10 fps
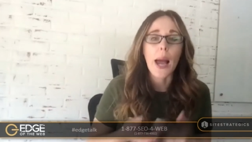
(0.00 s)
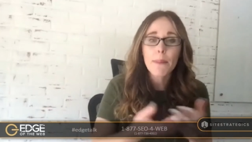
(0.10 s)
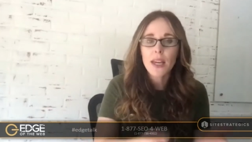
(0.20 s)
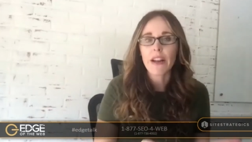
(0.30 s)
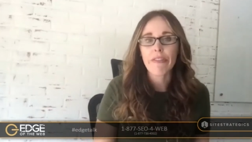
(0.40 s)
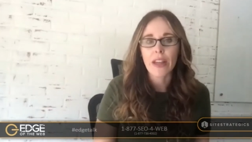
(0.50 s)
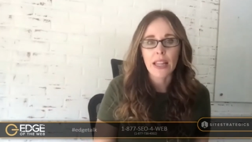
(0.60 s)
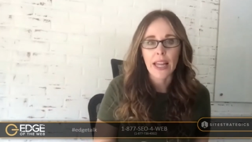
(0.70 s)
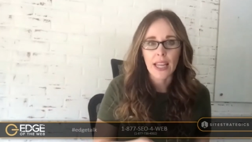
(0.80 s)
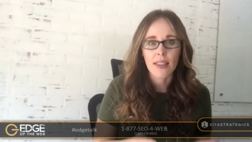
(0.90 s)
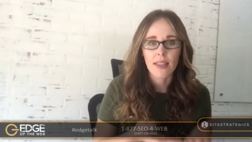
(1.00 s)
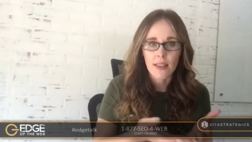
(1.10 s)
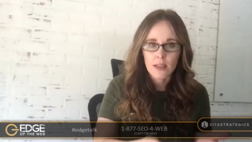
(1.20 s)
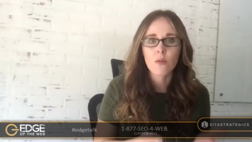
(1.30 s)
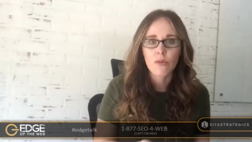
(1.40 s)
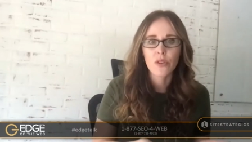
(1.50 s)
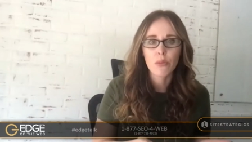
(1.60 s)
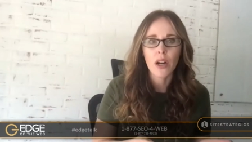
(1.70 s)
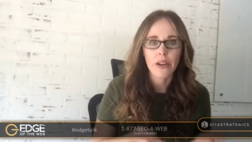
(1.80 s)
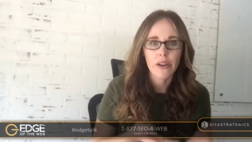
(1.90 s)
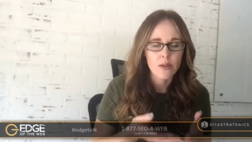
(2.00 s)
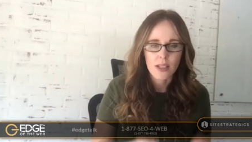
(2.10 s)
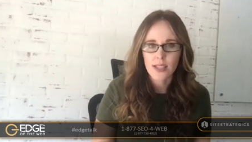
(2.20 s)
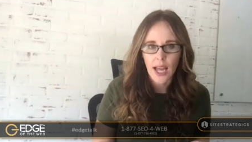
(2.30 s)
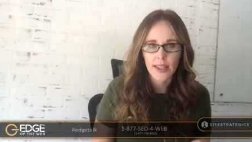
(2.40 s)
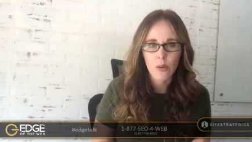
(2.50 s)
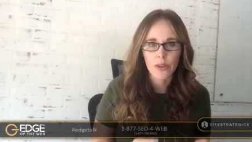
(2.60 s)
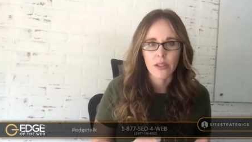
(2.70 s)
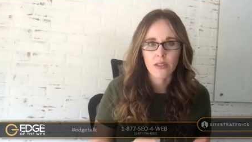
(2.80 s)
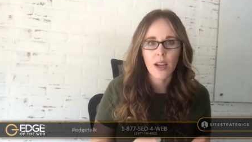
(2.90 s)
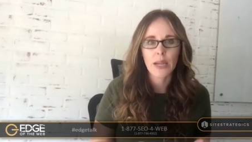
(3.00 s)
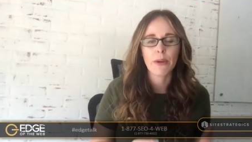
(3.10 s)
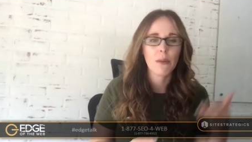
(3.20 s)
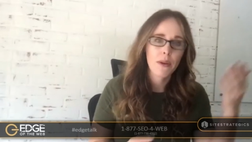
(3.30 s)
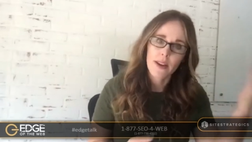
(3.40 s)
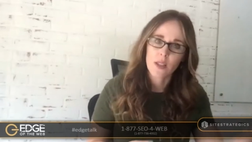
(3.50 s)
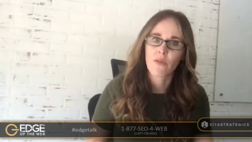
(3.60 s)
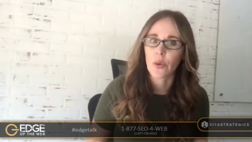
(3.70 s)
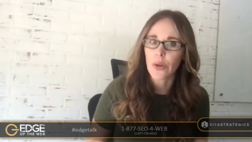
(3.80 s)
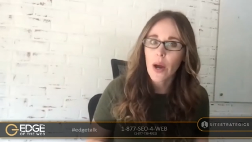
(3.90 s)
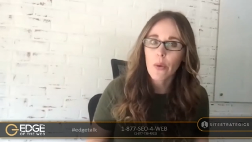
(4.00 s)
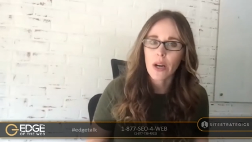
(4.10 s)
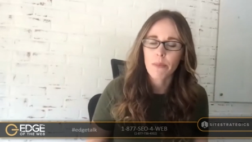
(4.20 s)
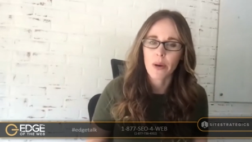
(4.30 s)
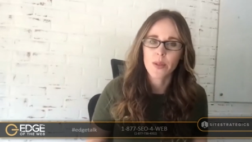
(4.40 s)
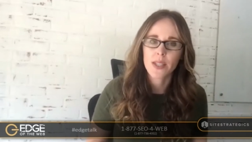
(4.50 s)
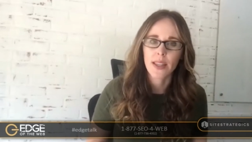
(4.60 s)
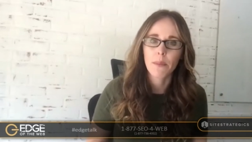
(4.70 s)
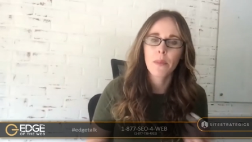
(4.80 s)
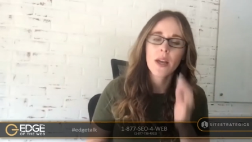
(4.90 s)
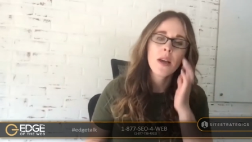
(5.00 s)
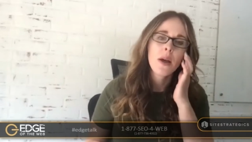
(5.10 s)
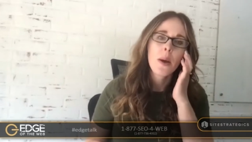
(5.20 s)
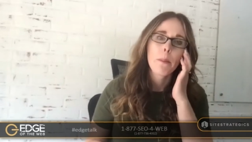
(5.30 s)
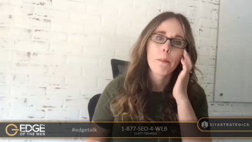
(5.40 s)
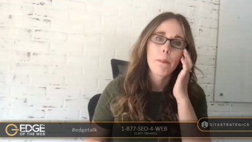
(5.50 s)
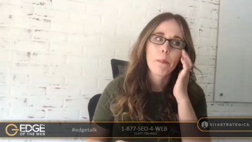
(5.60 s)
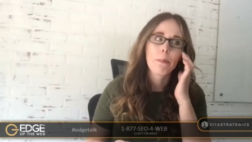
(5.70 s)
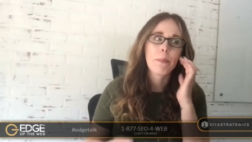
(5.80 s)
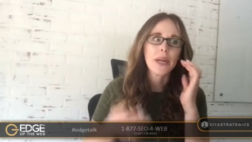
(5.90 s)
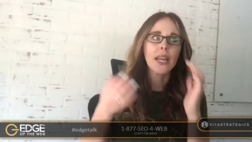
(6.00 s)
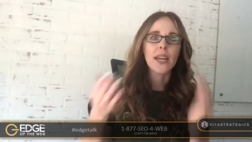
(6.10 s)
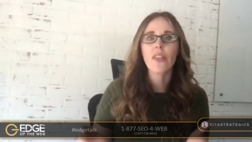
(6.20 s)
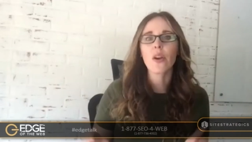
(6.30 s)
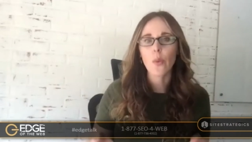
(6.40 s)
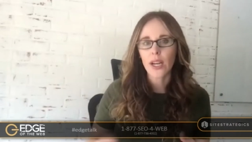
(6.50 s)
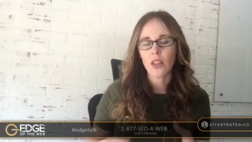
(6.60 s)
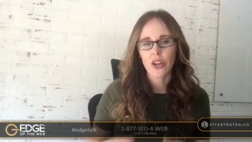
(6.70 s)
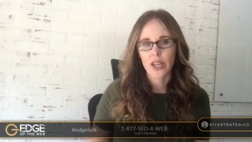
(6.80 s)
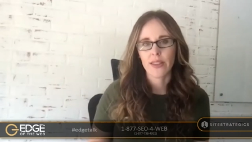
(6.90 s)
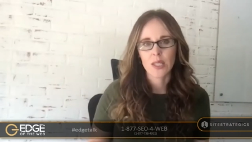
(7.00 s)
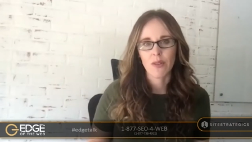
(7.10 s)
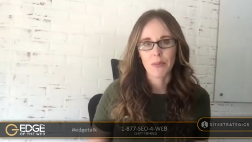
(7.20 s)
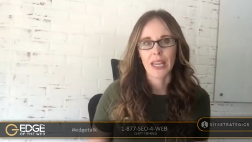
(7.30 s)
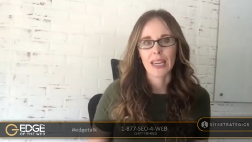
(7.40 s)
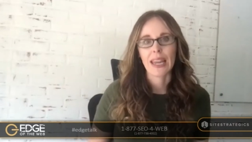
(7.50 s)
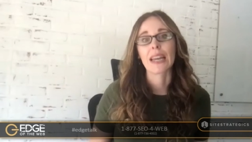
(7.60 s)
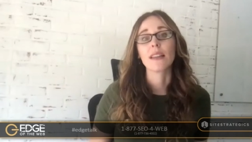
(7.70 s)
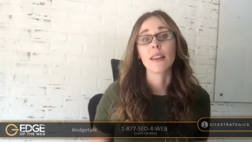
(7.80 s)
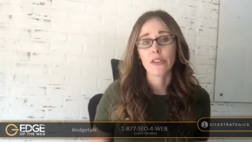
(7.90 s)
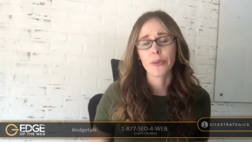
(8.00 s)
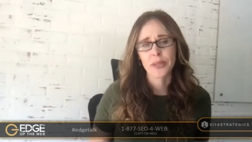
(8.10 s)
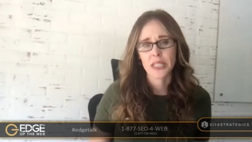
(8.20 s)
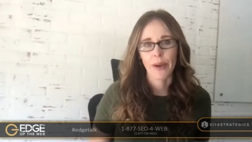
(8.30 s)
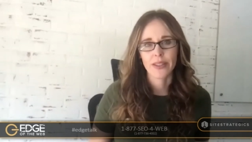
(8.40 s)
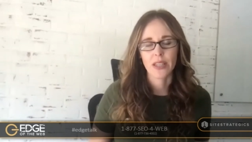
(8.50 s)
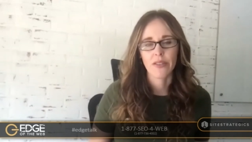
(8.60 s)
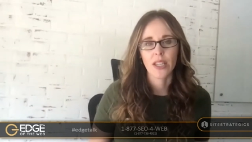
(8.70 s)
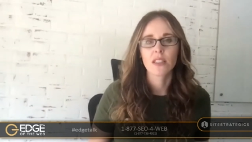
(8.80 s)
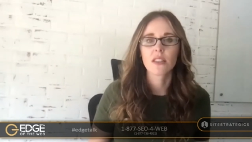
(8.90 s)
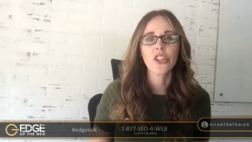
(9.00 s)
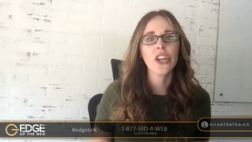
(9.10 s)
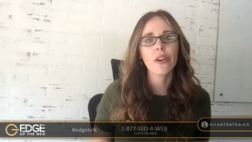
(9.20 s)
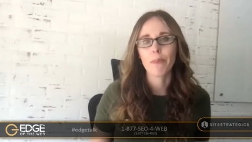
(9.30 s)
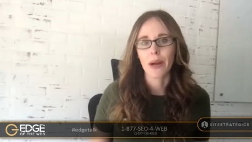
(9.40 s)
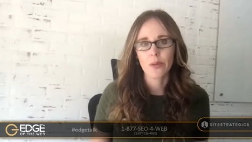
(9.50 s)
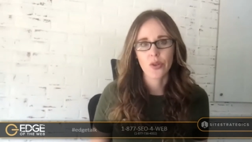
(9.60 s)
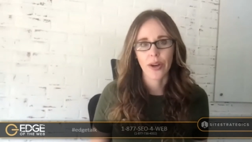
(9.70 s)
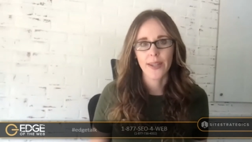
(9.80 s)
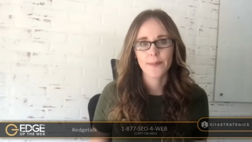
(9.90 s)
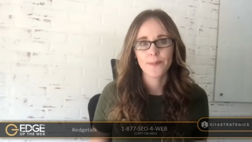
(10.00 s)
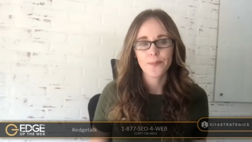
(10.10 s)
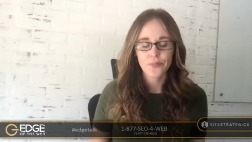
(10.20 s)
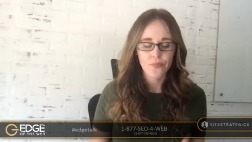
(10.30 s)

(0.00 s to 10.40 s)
I'm going to feel like this food blogger knows exactly what they're talking about because Food Network posted them. Hmm. But another way to look at this from like an analytical perspective is to look at your bounce rate.